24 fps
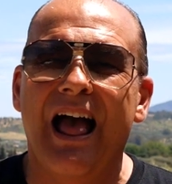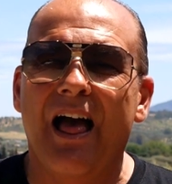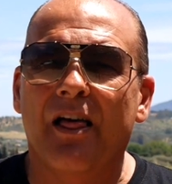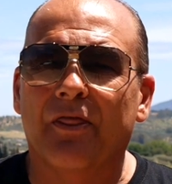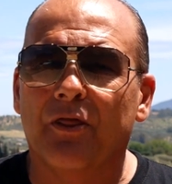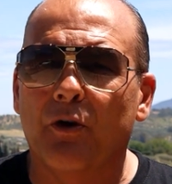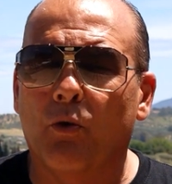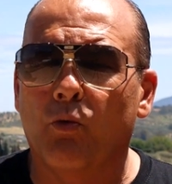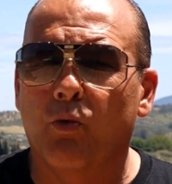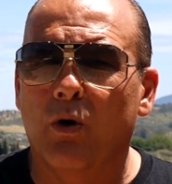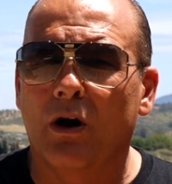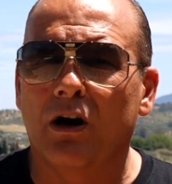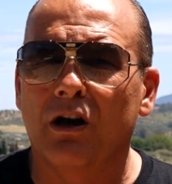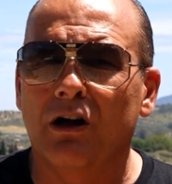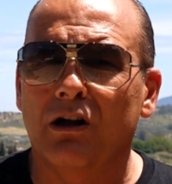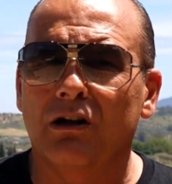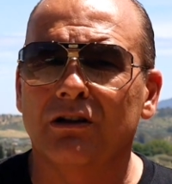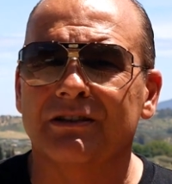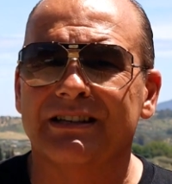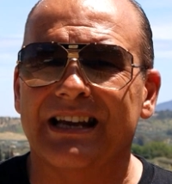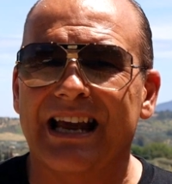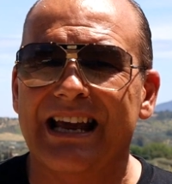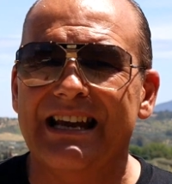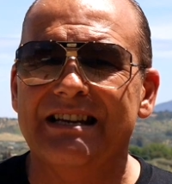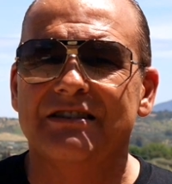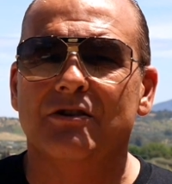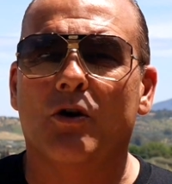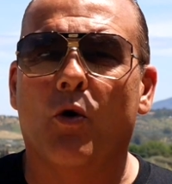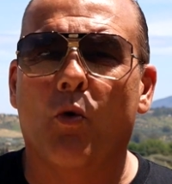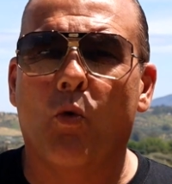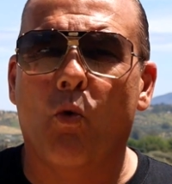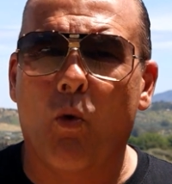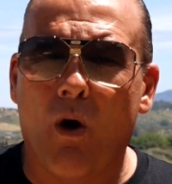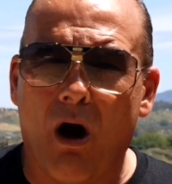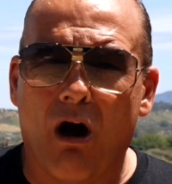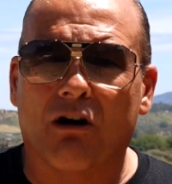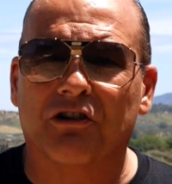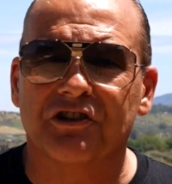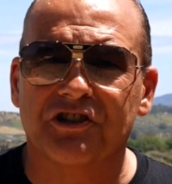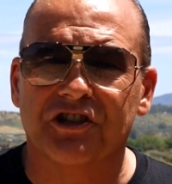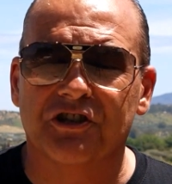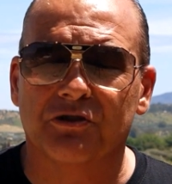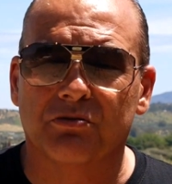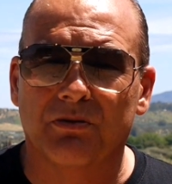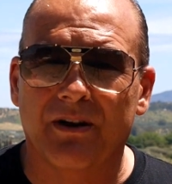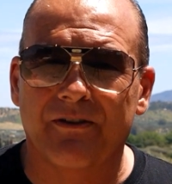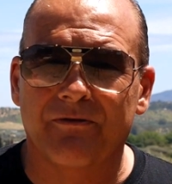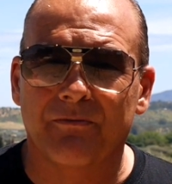The world is
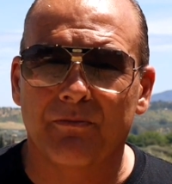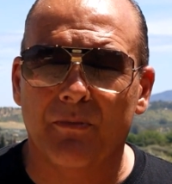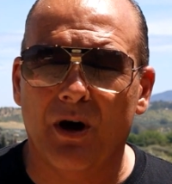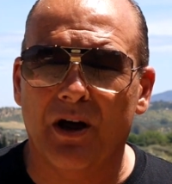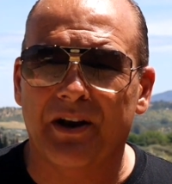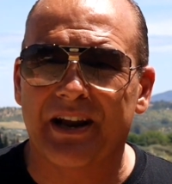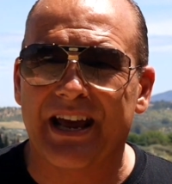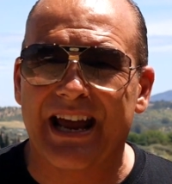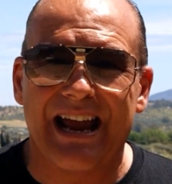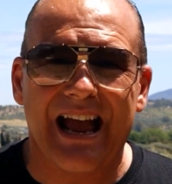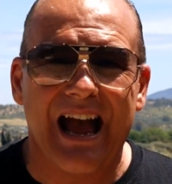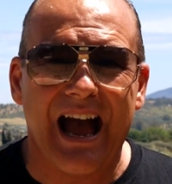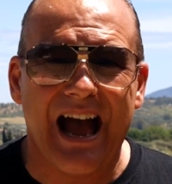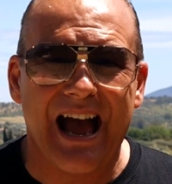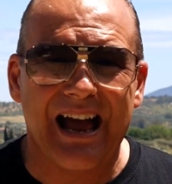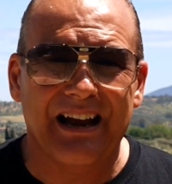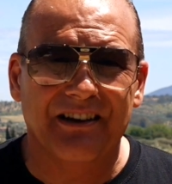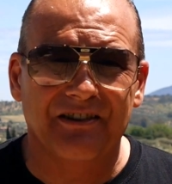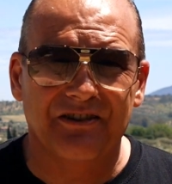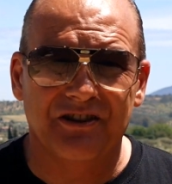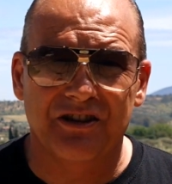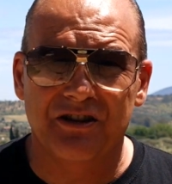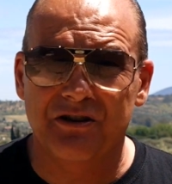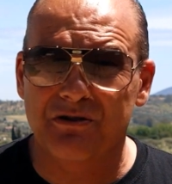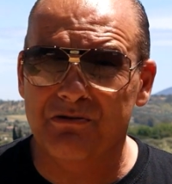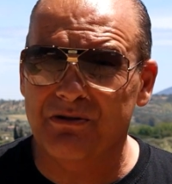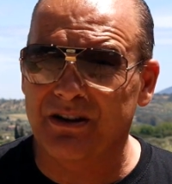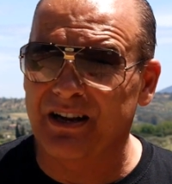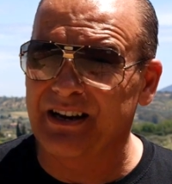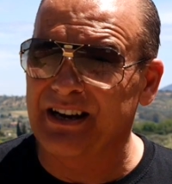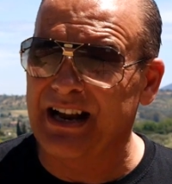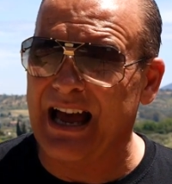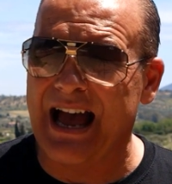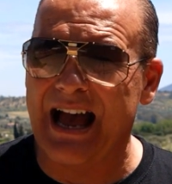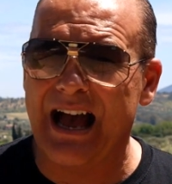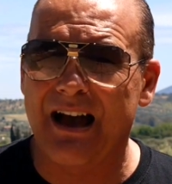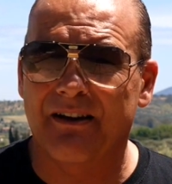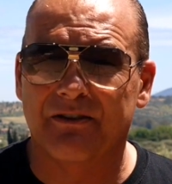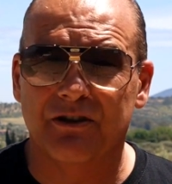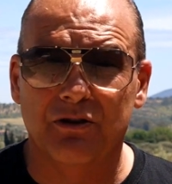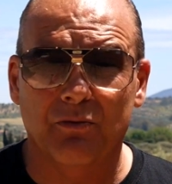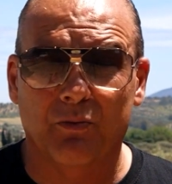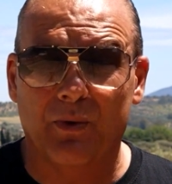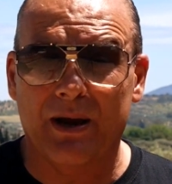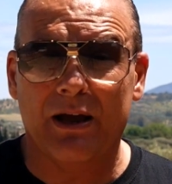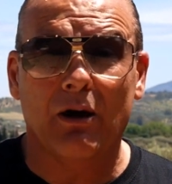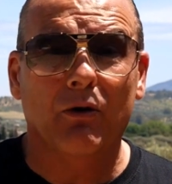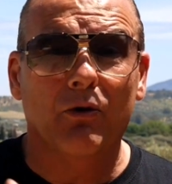awash with money, and you can have.
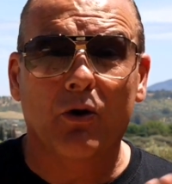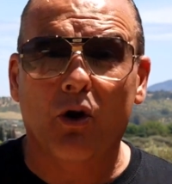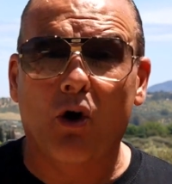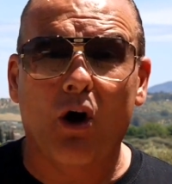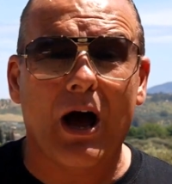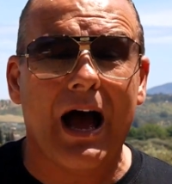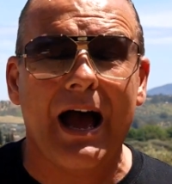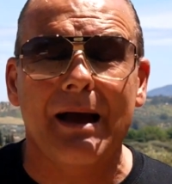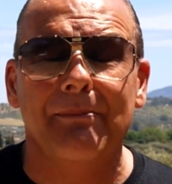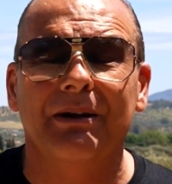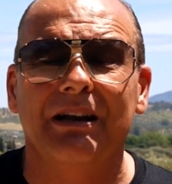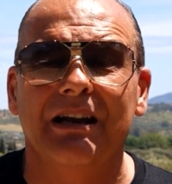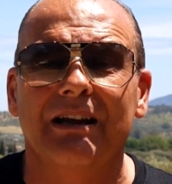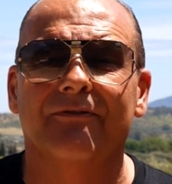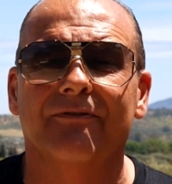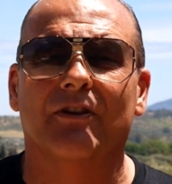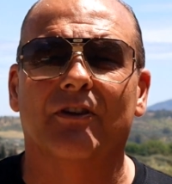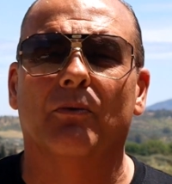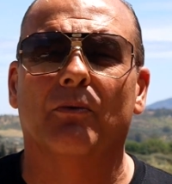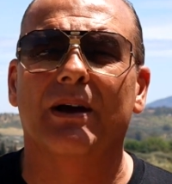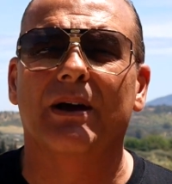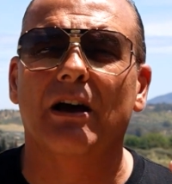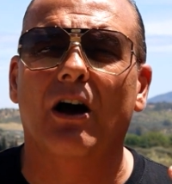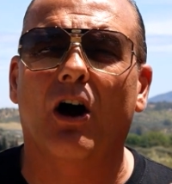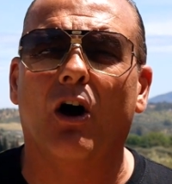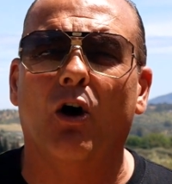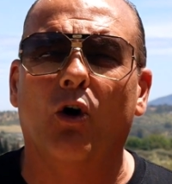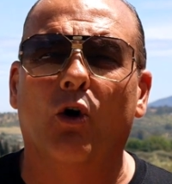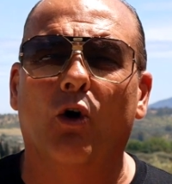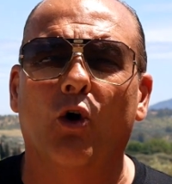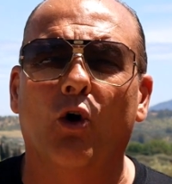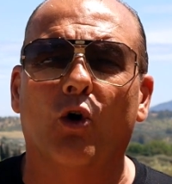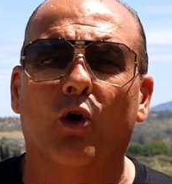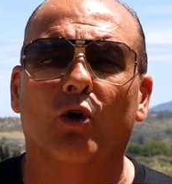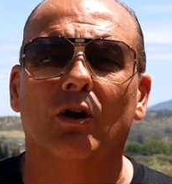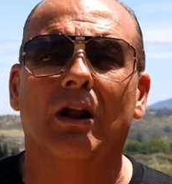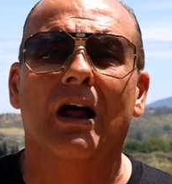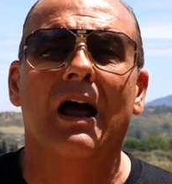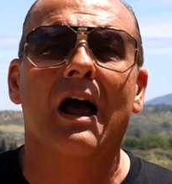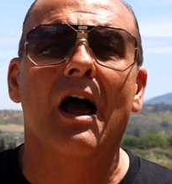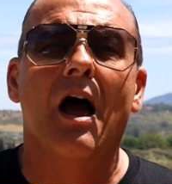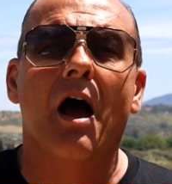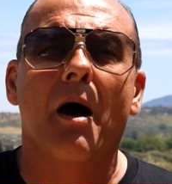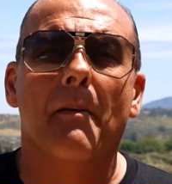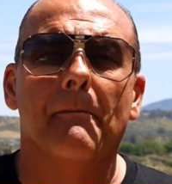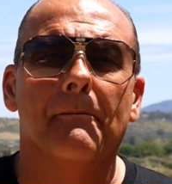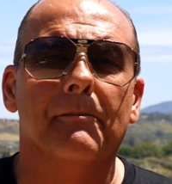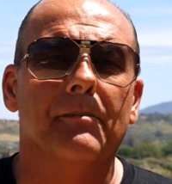We are all. I believe that we are all
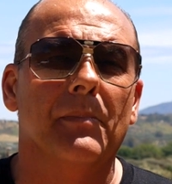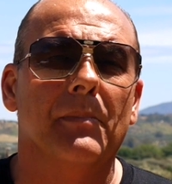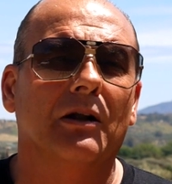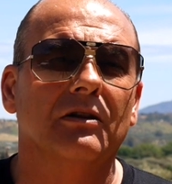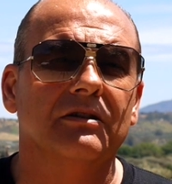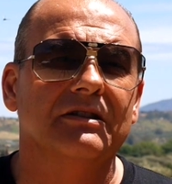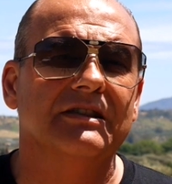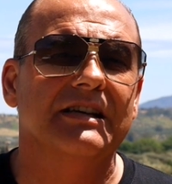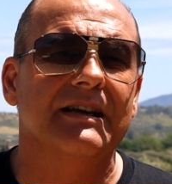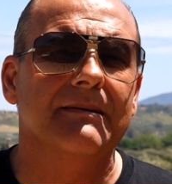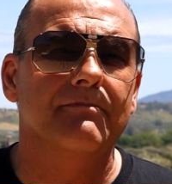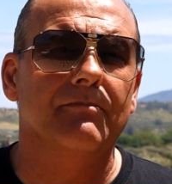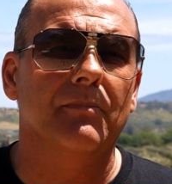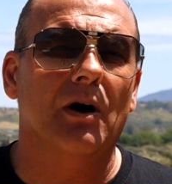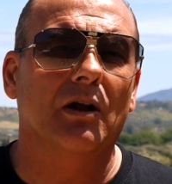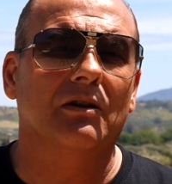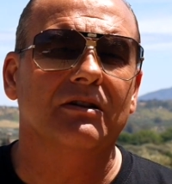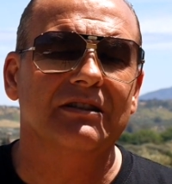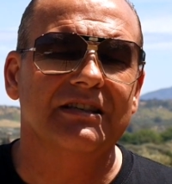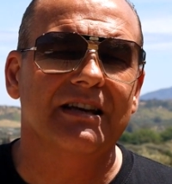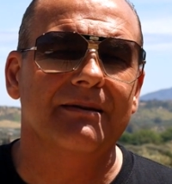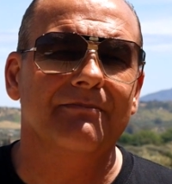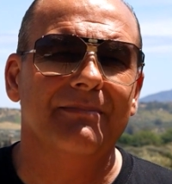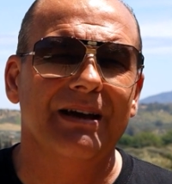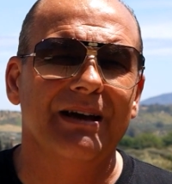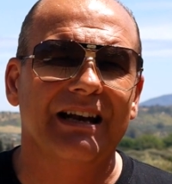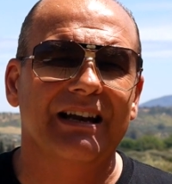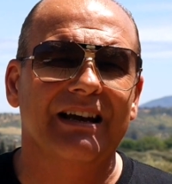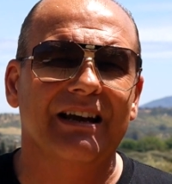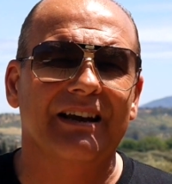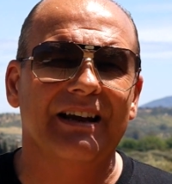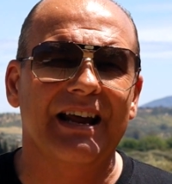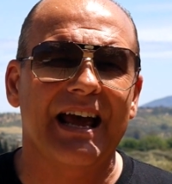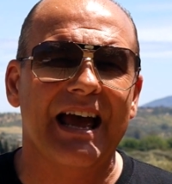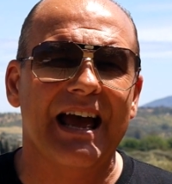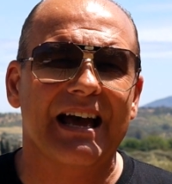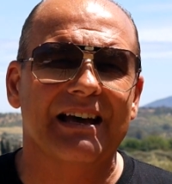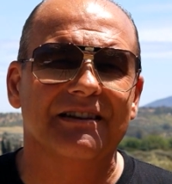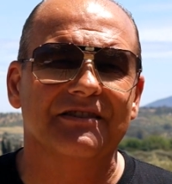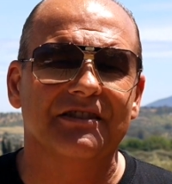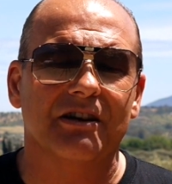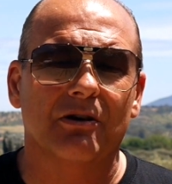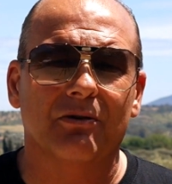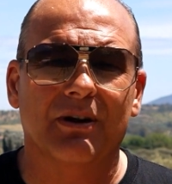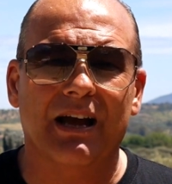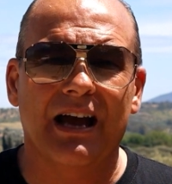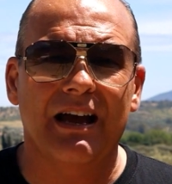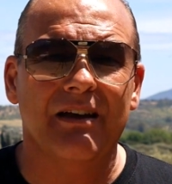multi-millionaires.
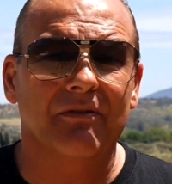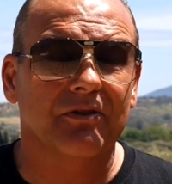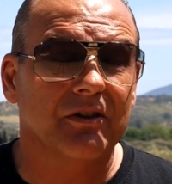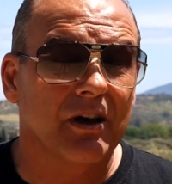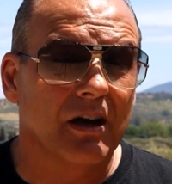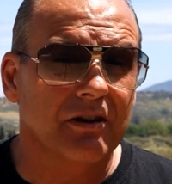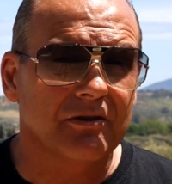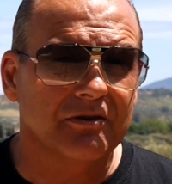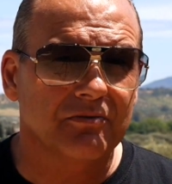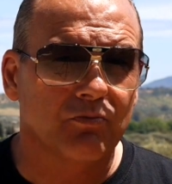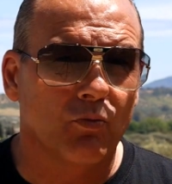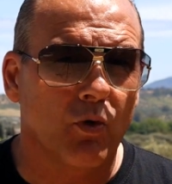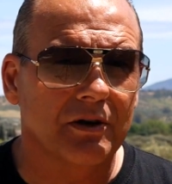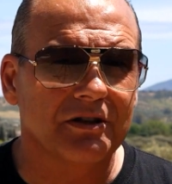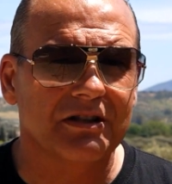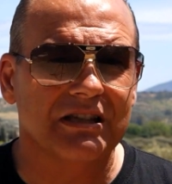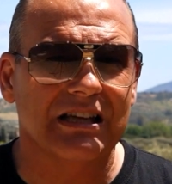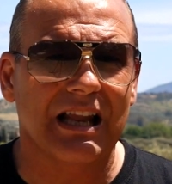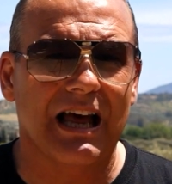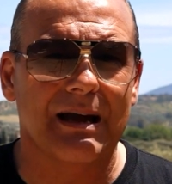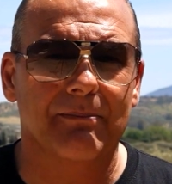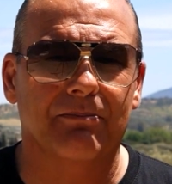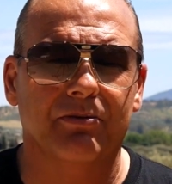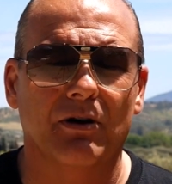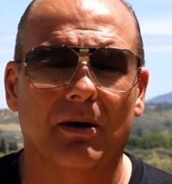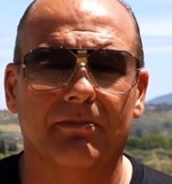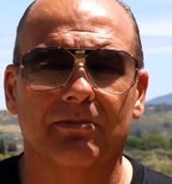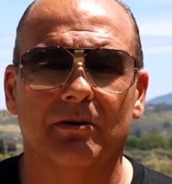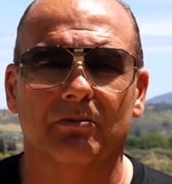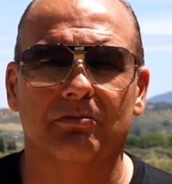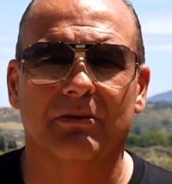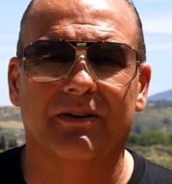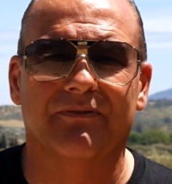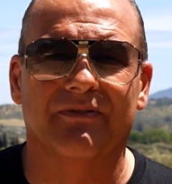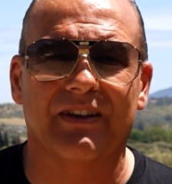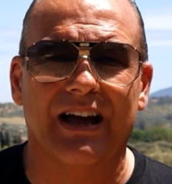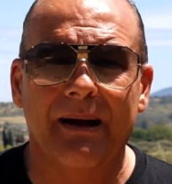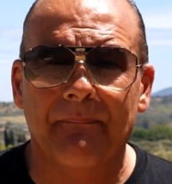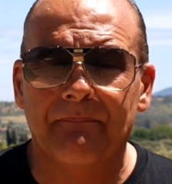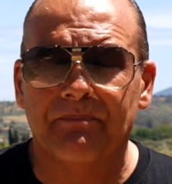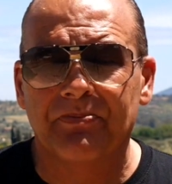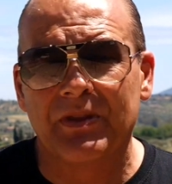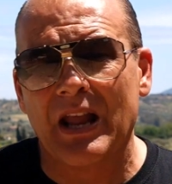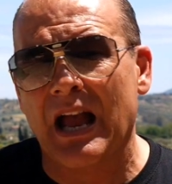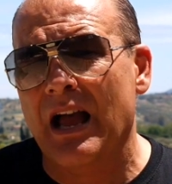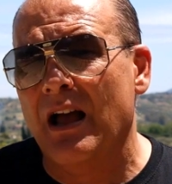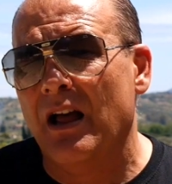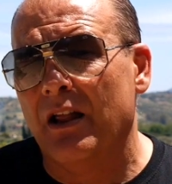Okay. There's one slight problem with that.
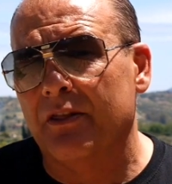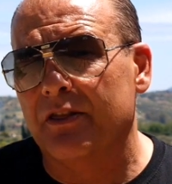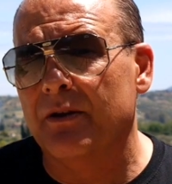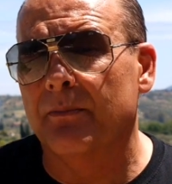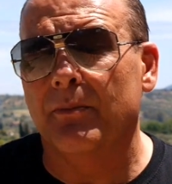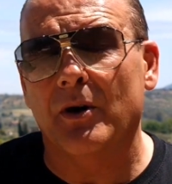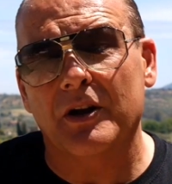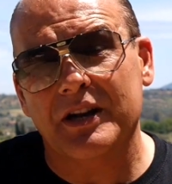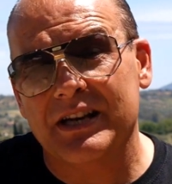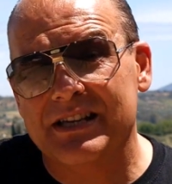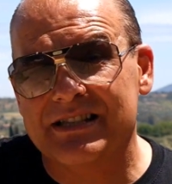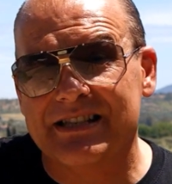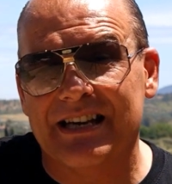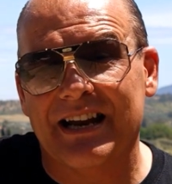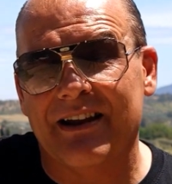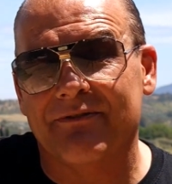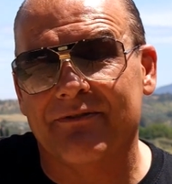The money's in